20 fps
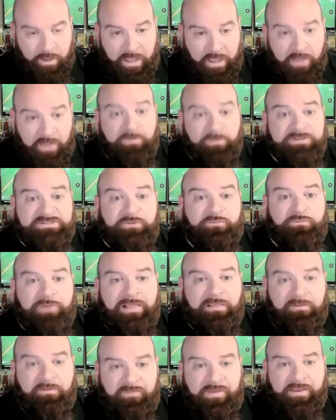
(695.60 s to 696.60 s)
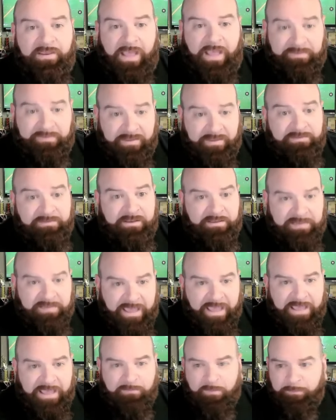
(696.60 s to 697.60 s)
it was irrelevant at the end of the
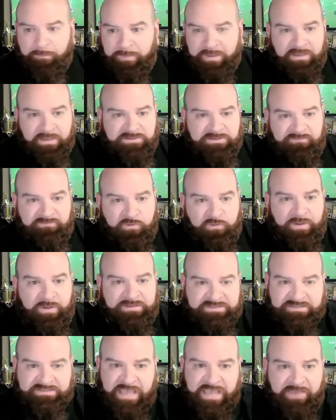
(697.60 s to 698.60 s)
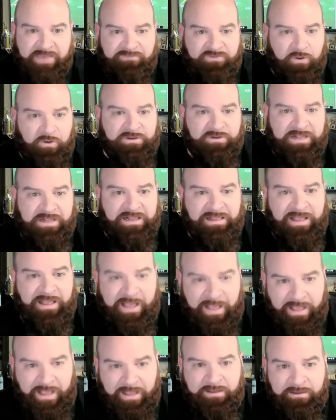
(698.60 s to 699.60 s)
game because if you had saved your
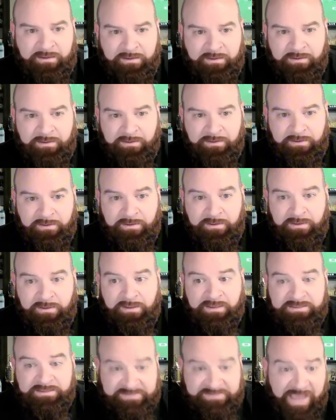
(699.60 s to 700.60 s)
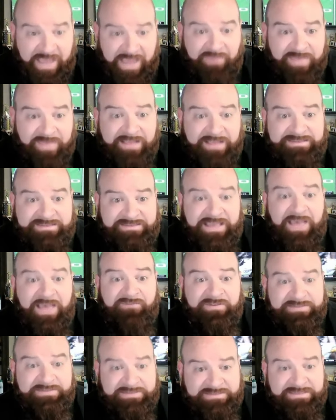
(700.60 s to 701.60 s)
clock, saved that
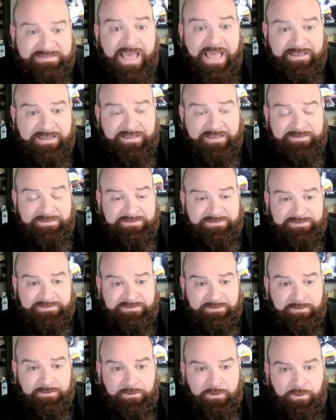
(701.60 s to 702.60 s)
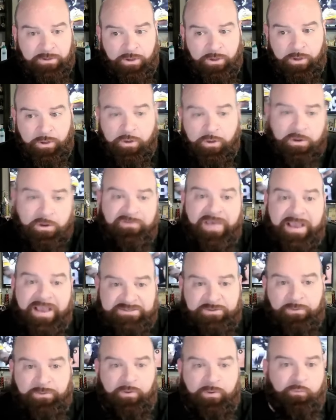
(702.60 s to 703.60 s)
7 seconds, you could have
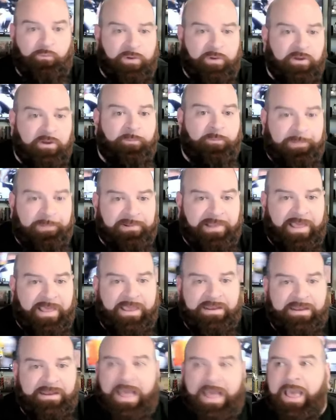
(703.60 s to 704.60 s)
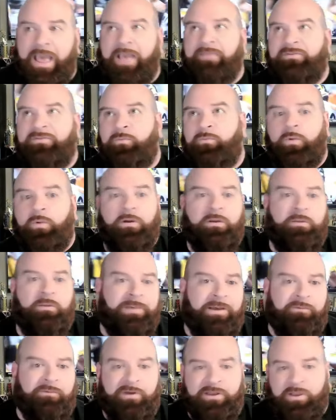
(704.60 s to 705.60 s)
actually run a real play and not had to worry
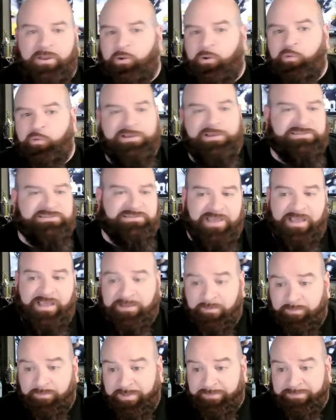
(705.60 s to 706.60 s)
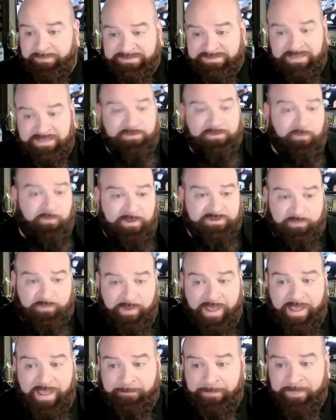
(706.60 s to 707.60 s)
about running a quick slant type of play. Because either which
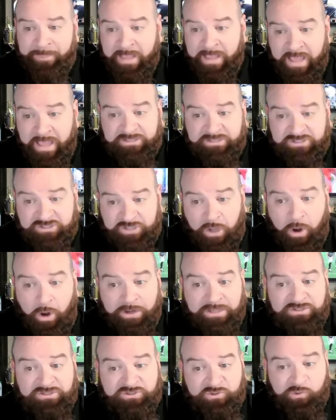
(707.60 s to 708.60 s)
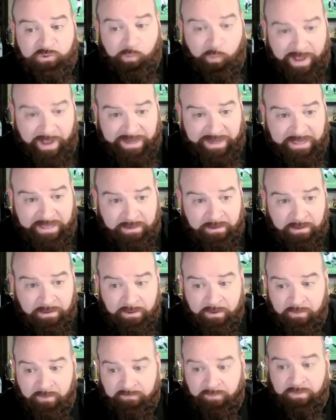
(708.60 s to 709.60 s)
way, it's third and 20
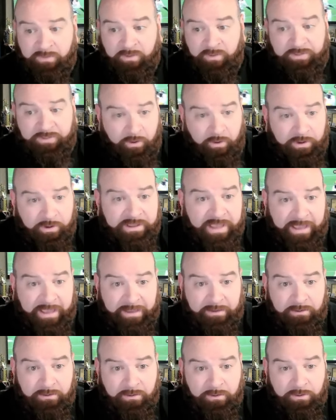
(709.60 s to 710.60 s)
from the 38.